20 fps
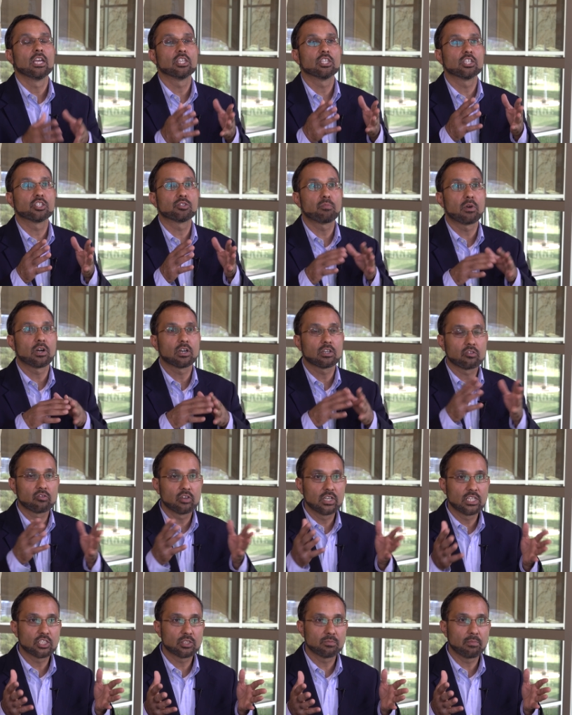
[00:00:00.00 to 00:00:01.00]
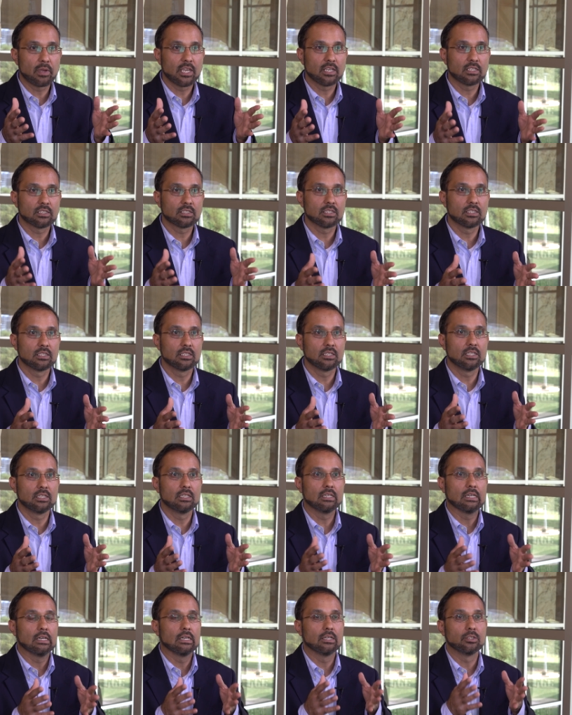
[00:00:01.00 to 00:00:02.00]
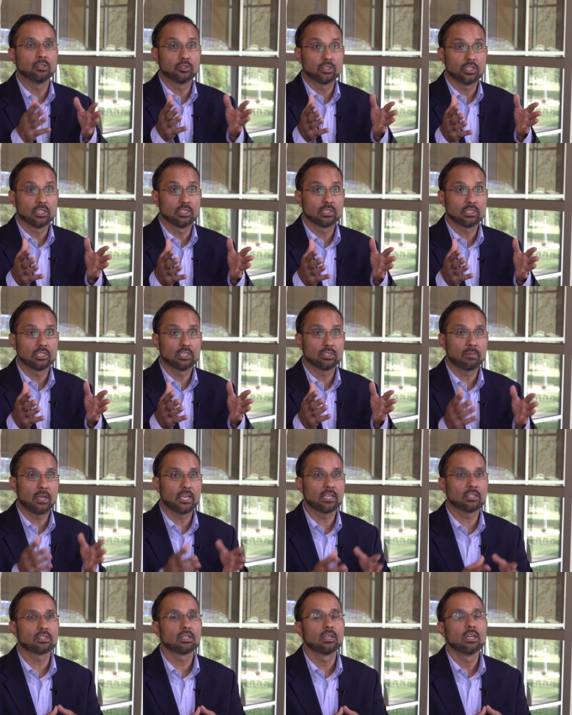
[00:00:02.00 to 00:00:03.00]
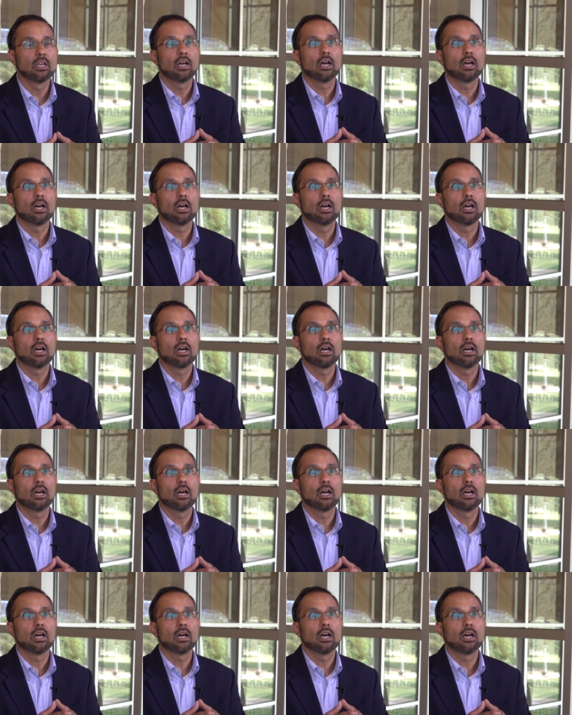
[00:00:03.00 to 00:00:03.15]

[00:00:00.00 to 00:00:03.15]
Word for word: in the smart grid space, in the uh, utility space,